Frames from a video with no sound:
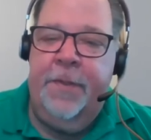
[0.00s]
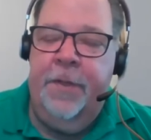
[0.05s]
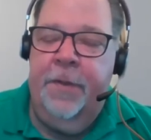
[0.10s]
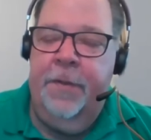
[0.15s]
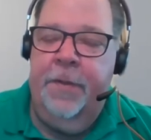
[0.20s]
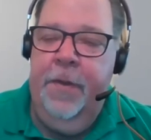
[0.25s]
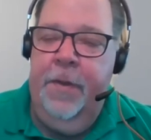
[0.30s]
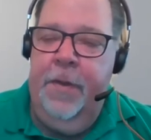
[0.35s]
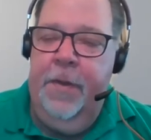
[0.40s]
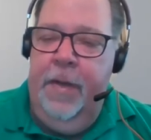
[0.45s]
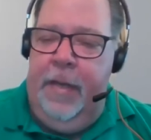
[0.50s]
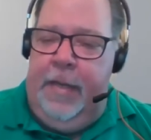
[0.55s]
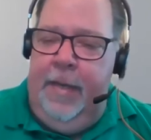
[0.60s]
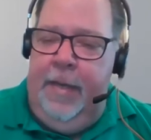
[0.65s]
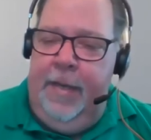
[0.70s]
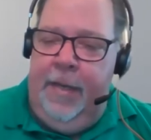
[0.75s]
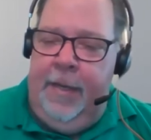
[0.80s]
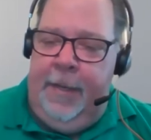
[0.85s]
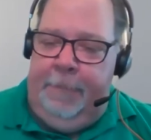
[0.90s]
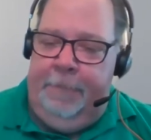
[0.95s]
So
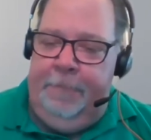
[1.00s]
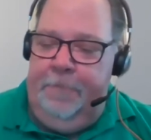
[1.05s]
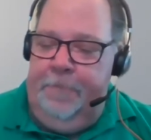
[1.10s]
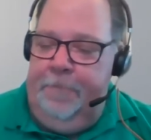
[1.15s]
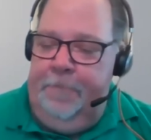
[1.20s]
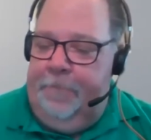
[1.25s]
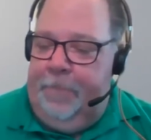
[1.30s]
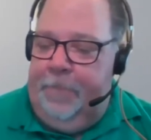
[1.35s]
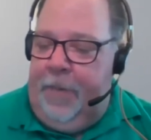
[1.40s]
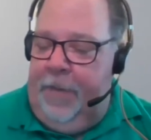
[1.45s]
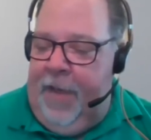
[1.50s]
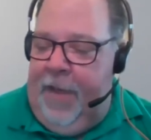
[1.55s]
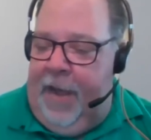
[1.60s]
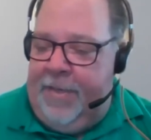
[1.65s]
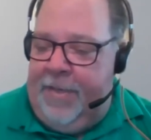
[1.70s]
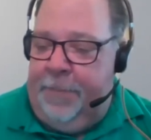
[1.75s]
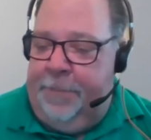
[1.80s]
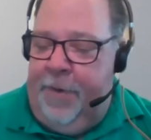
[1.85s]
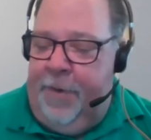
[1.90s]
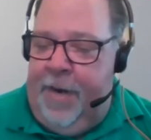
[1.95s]

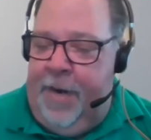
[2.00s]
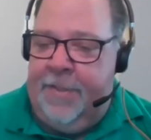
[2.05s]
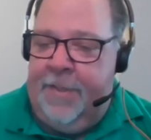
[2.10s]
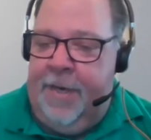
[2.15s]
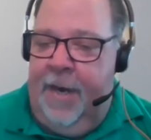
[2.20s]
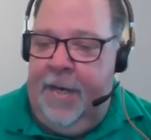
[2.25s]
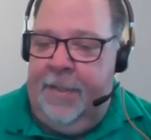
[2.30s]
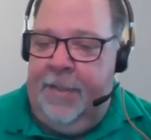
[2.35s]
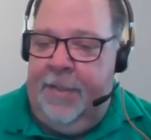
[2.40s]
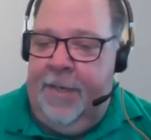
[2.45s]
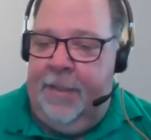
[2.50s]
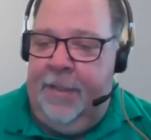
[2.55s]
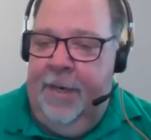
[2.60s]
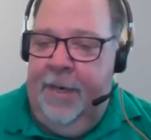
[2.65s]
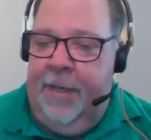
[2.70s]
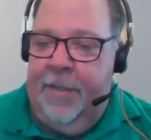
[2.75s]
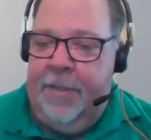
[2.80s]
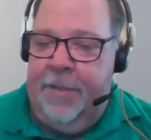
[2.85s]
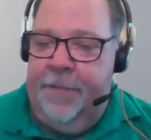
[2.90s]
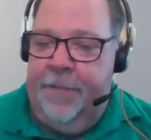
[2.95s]
that's a pretty exciting
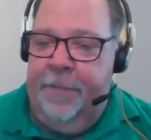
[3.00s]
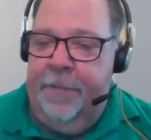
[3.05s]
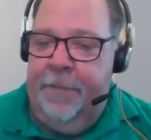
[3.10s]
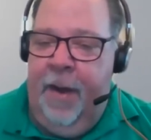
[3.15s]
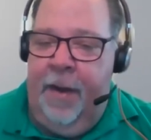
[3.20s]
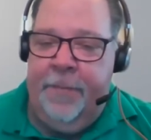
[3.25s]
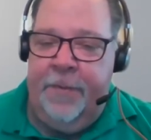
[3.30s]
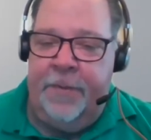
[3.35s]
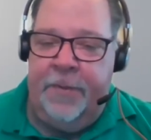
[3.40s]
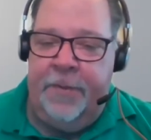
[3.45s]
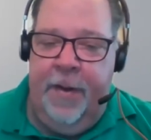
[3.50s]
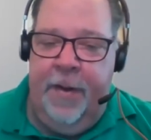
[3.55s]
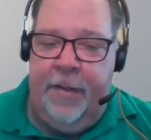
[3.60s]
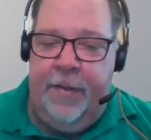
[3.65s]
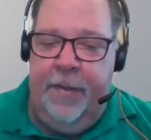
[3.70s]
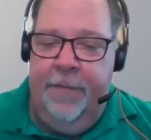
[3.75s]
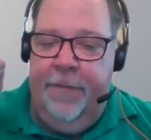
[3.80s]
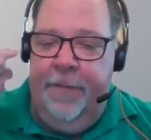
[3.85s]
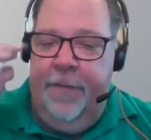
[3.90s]
technology from my perspective.